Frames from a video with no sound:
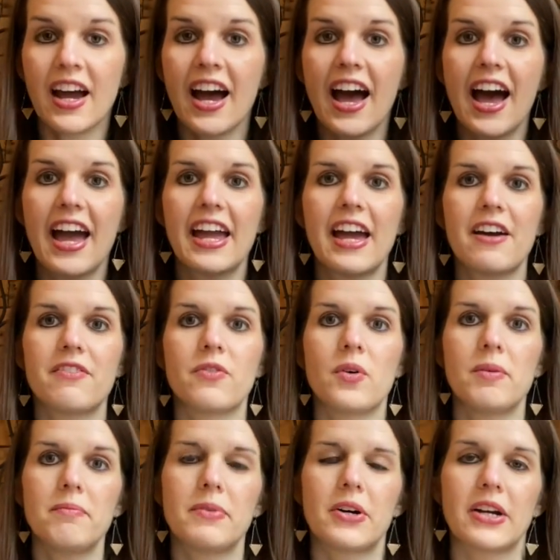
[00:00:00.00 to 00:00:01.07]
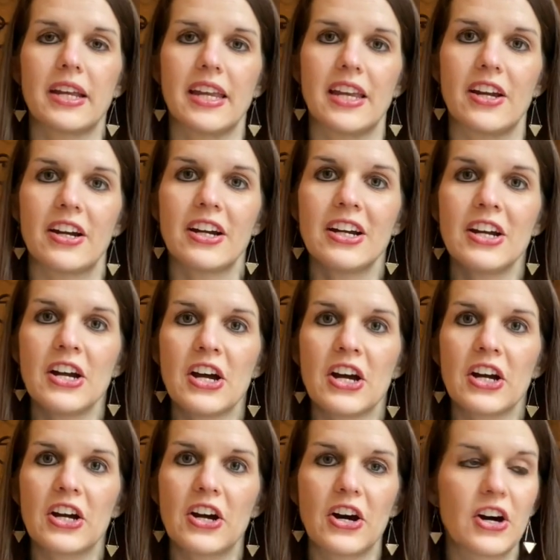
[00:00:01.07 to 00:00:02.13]
I have one book here
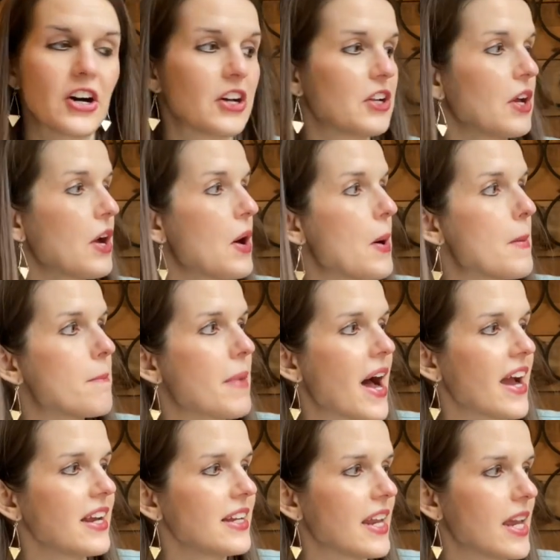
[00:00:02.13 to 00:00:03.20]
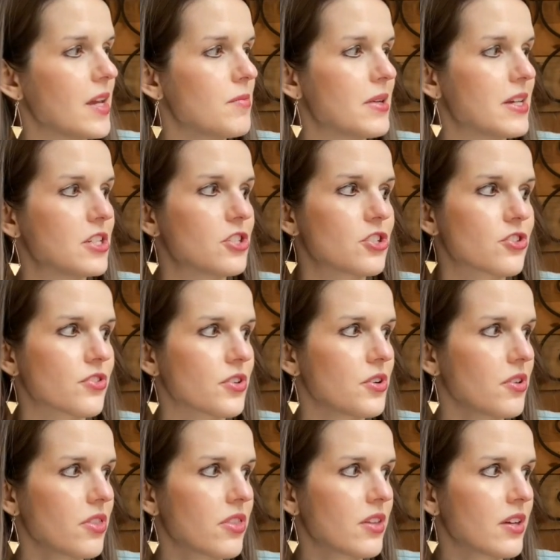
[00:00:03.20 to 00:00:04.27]
called My Name is
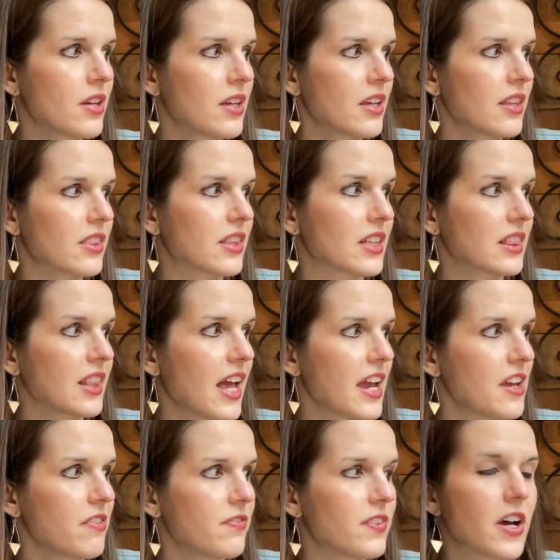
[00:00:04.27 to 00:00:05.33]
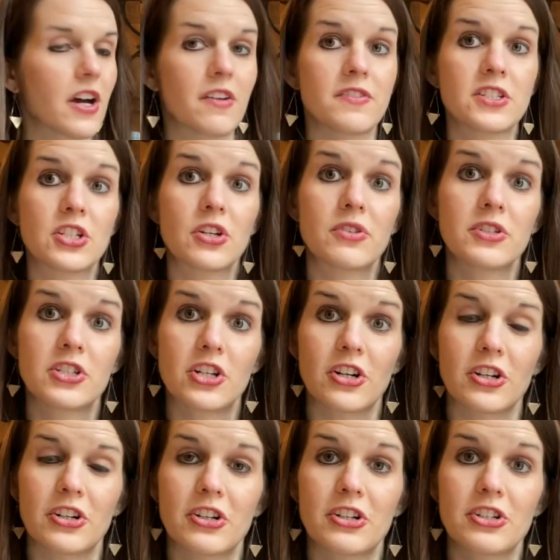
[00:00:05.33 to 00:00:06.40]
Truth, The Life of
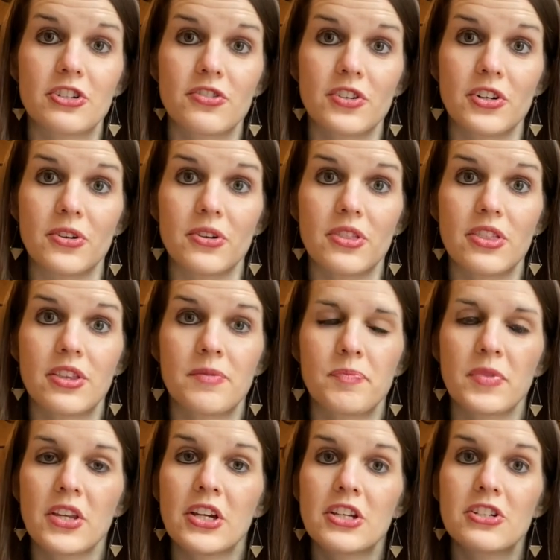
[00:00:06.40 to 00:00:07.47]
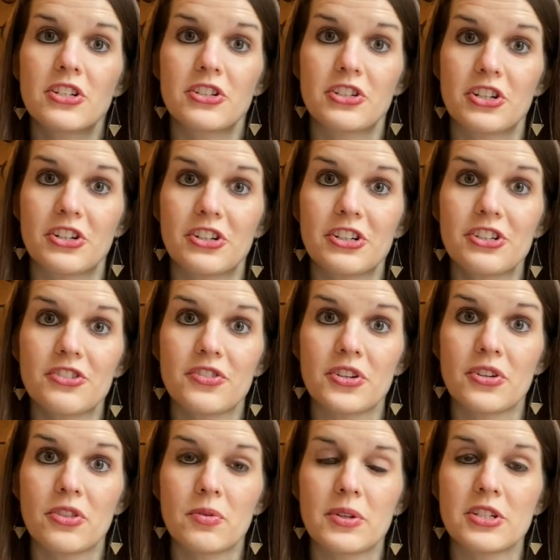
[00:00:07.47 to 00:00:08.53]
Sojourner Truth. Sojourner
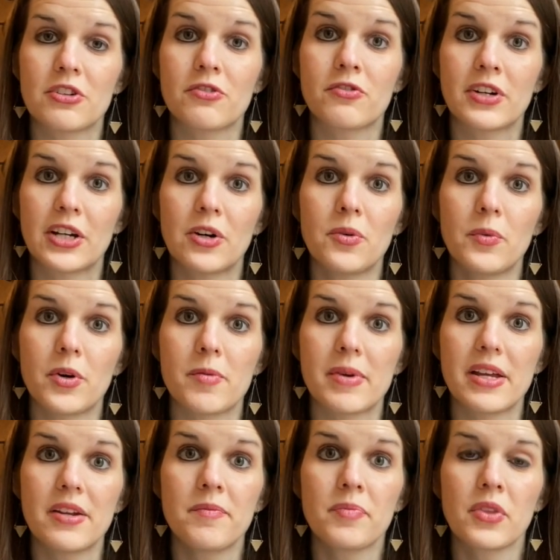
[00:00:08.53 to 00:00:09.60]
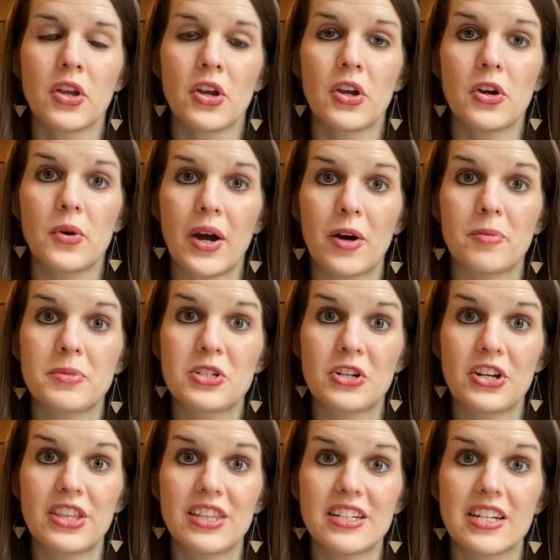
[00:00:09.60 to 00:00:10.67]
Truth was a real woman who helped
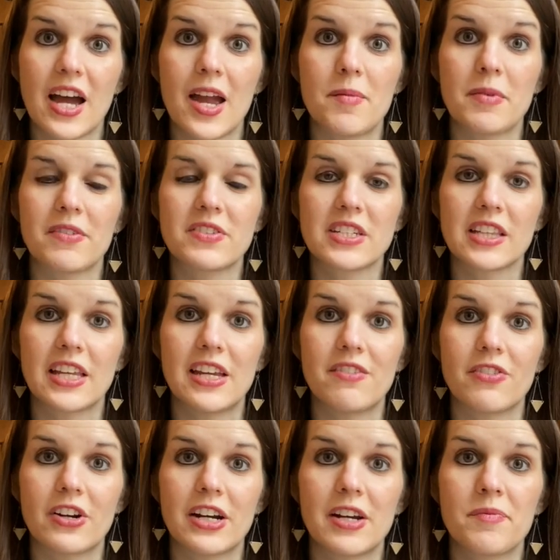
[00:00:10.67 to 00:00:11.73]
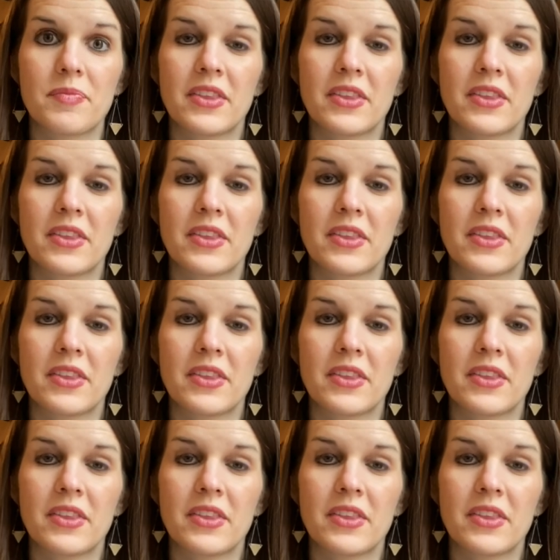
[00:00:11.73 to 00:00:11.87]
during the time of slavery.